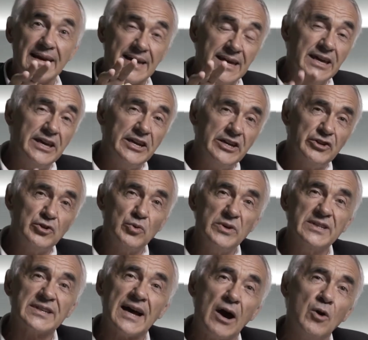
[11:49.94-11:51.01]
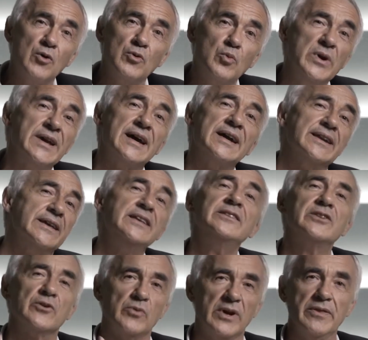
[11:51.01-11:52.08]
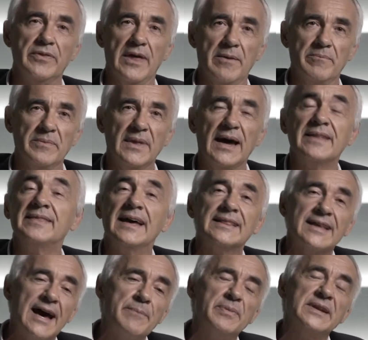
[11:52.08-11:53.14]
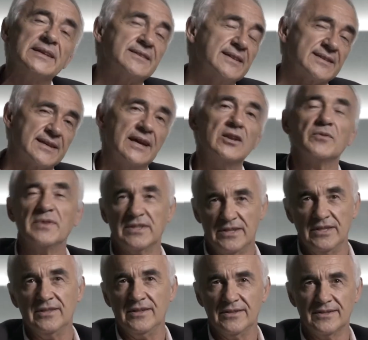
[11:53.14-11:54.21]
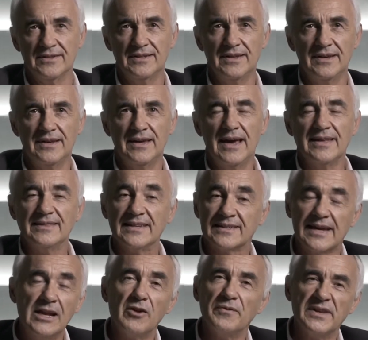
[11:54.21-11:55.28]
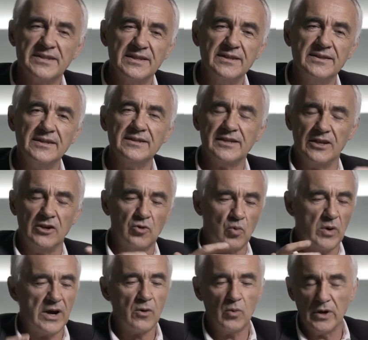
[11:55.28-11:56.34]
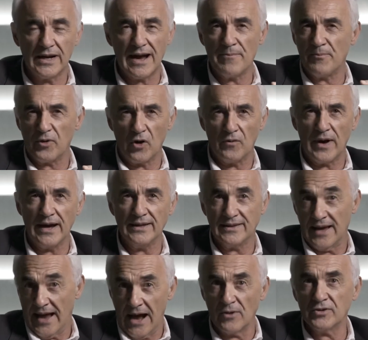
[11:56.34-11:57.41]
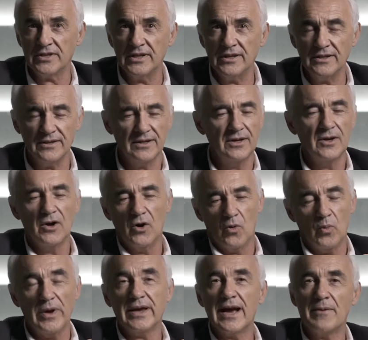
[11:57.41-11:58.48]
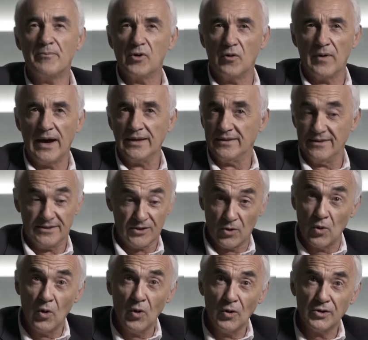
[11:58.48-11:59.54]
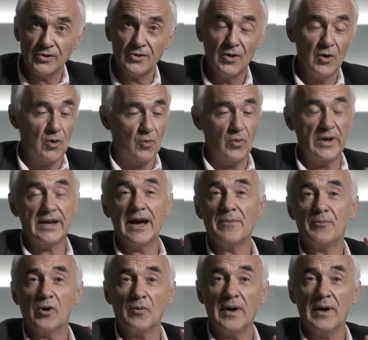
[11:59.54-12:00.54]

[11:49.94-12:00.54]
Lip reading: the key issue is how we can integrate them, and that happens at the scale of the cities. The scale of the cities is where we can provide housing, we can provide schools, we can